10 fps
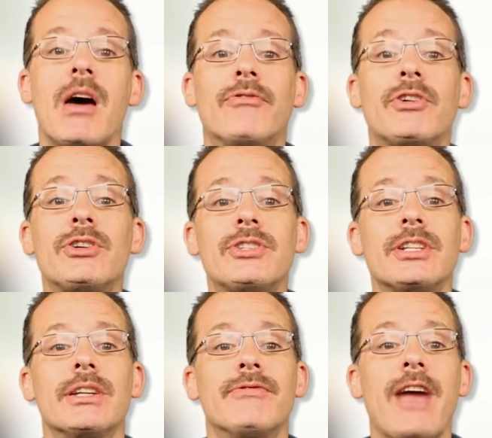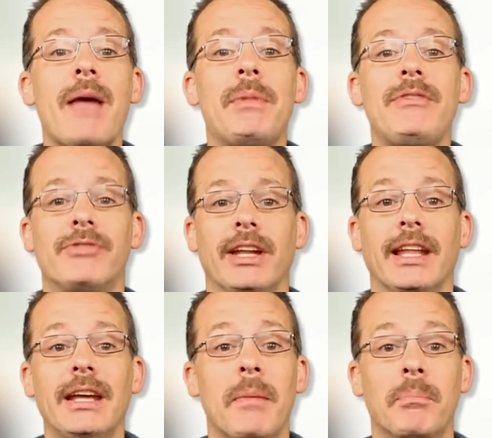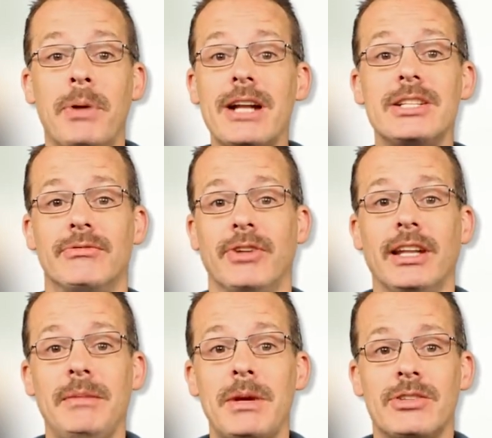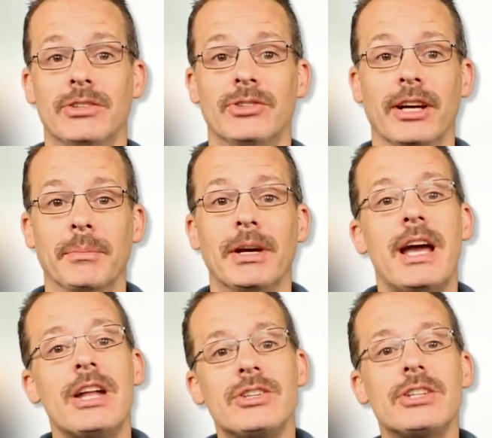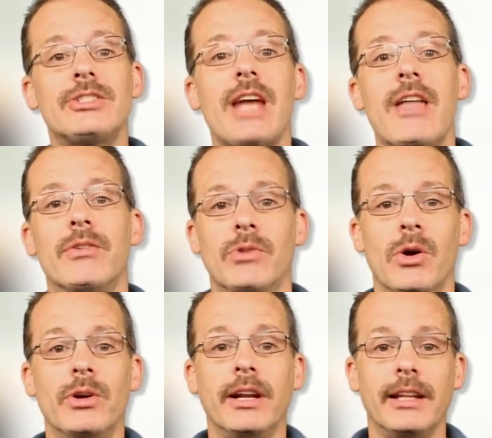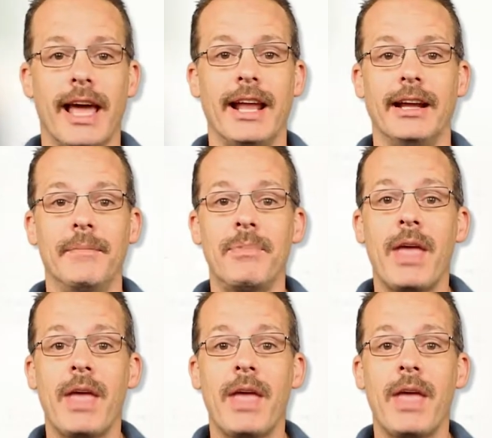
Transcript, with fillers: First is a family friendly, budget friendly mission trip just down the road in Atlanta.